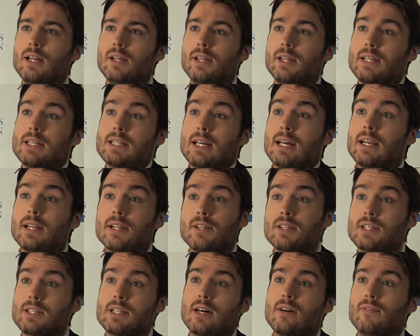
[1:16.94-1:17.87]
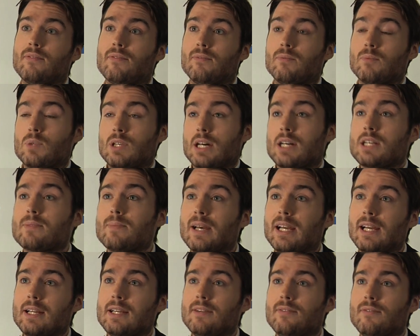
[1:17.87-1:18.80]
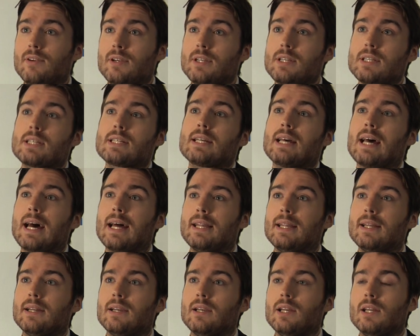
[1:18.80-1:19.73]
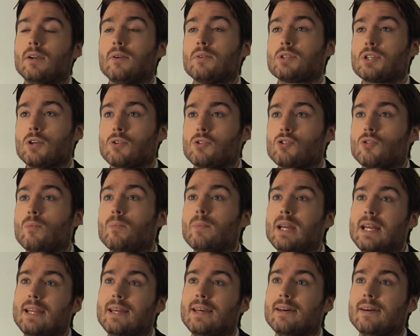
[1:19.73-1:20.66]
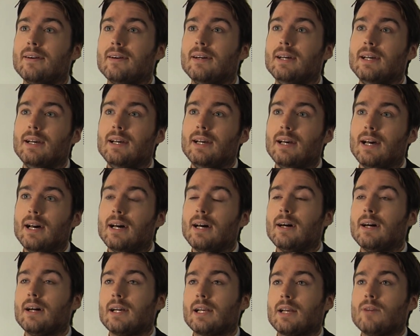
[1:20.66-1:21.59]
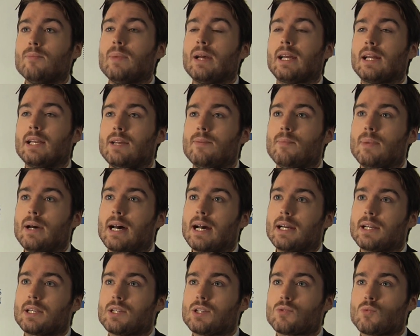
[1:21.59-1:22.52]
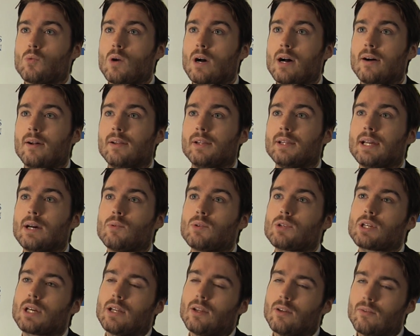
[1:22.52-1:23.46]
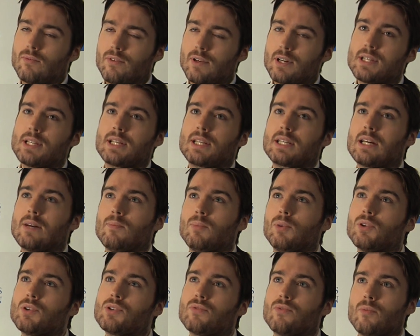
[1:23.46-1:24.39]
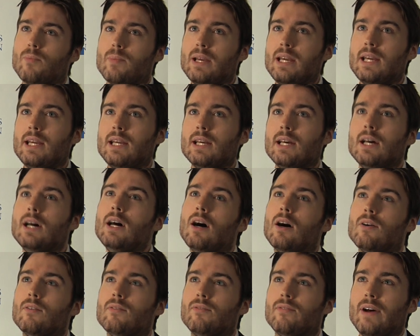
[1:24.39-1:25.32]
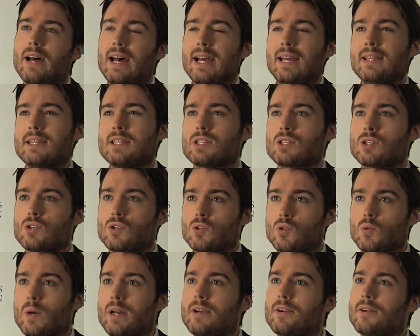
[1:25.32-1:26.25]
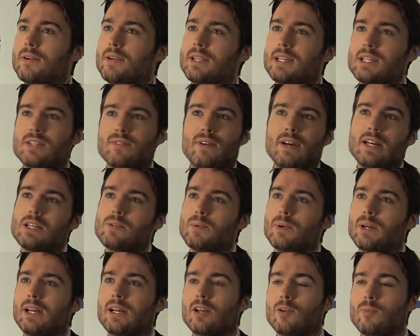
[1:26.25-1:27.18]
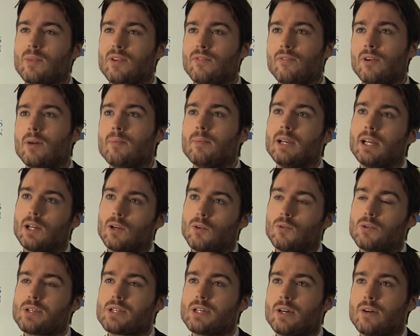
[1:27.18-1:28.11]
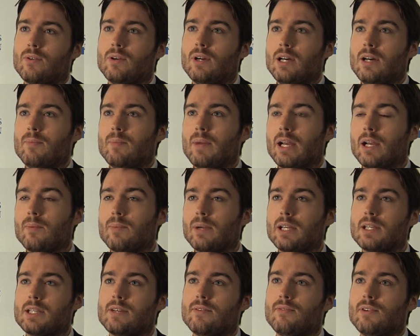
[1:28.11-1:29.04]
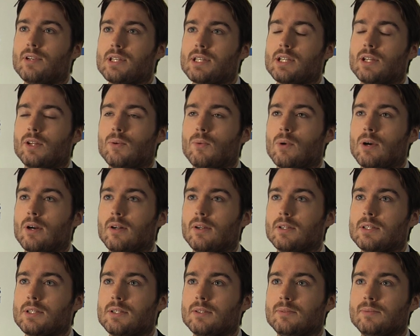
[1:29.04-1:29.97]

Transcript: this kind of stuff does make a difference, and that social media can make an impact as well. And that was kind of the first examples for me of, hey, this Twitter and this Facebook, it can be fun, but it can also make a big difference in the world.